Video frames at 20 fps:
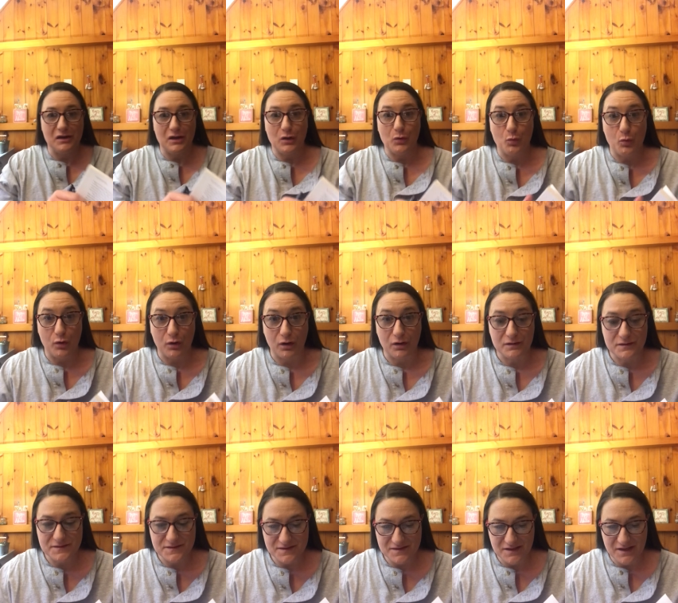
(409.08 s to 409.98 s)
it
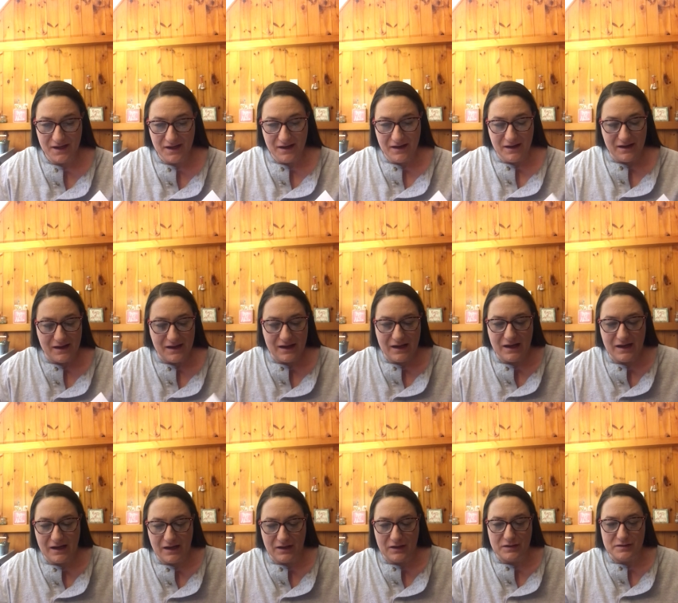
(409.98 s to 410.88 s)
works.
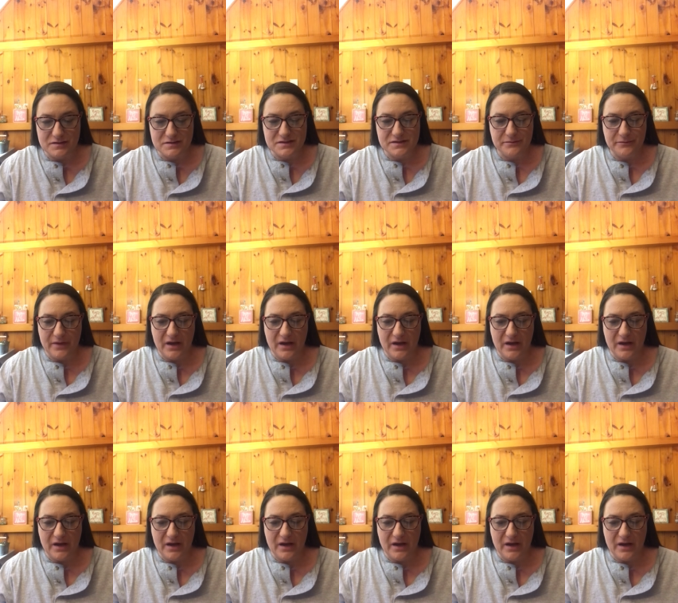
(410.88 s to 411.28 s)
And